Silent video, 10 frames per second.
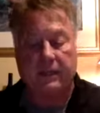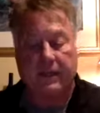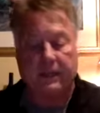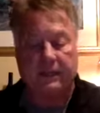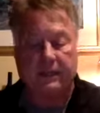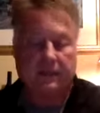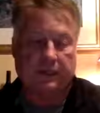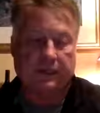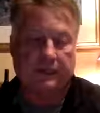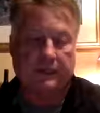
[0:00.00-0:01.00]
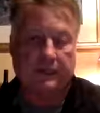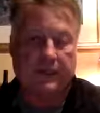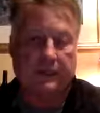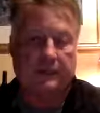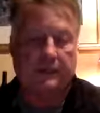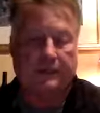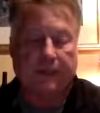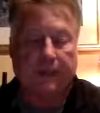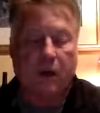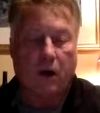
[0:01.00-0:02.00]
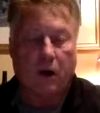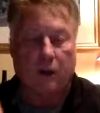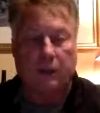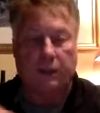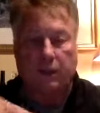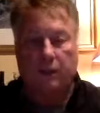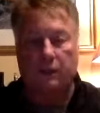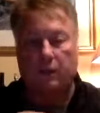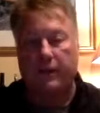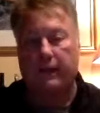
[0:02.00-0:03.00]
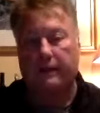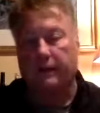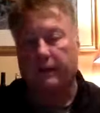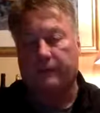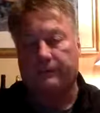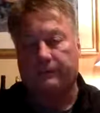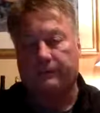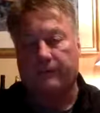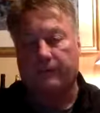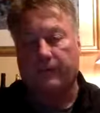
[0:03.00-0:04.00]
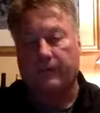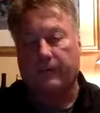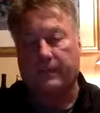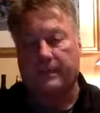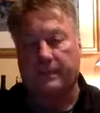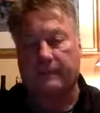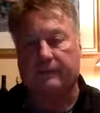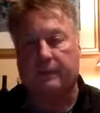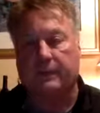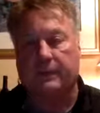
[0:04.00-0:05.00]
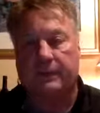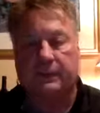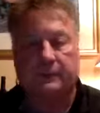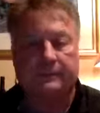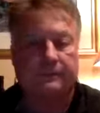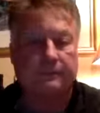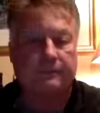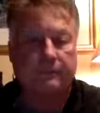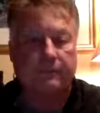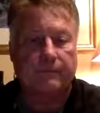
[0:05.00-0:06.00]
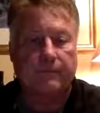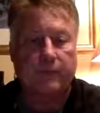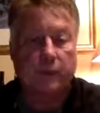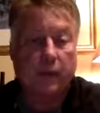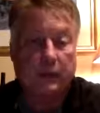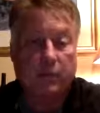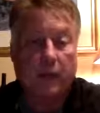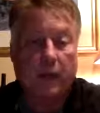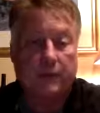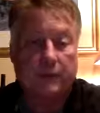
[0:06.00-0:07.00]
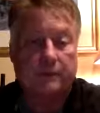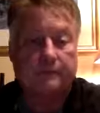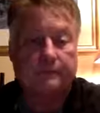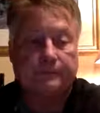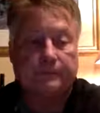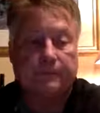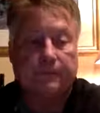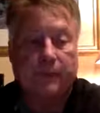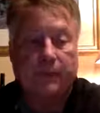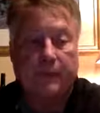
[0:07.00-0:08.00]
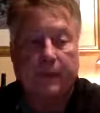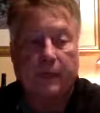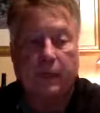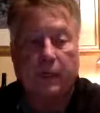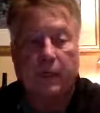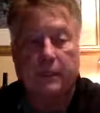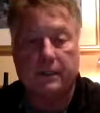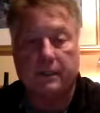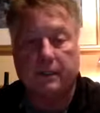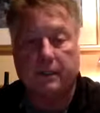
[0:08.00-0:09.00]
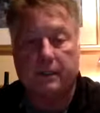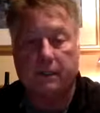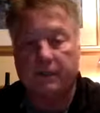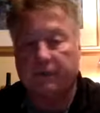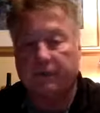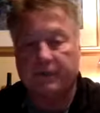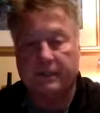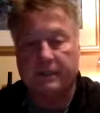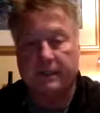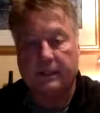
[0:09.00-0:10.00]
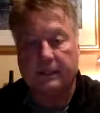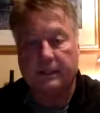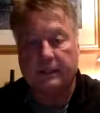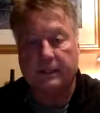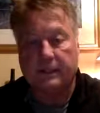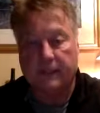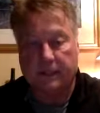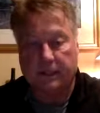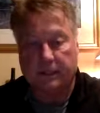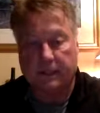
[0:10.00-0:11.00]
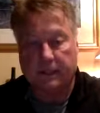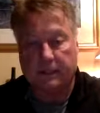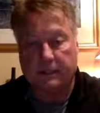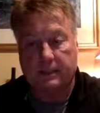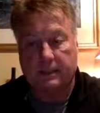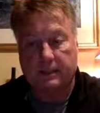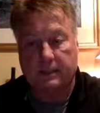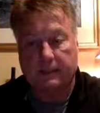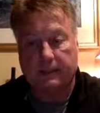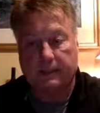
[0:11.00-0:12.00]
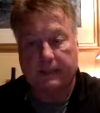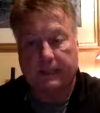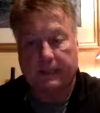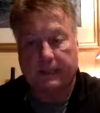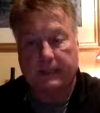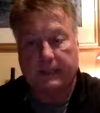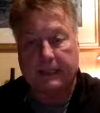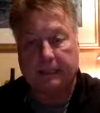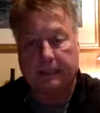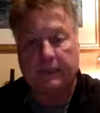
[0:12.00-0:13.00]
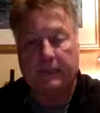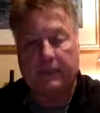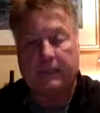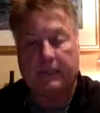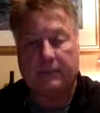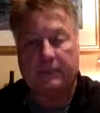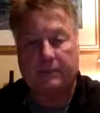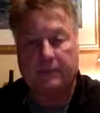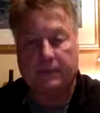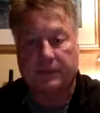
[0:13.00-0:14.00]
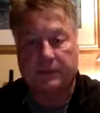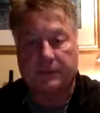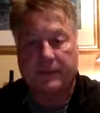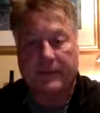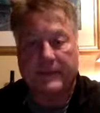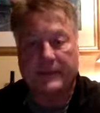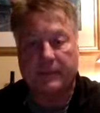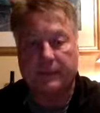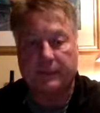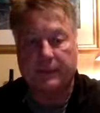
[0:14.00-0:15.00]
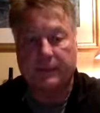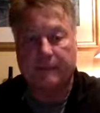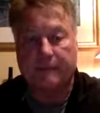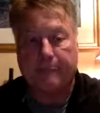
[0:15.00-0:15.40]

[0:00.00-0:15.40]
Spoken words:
and culinary styles. All along the way, though, he discovered U.S. wines. We make wines in all 50 states in the United States, and California is our largest producer. 90%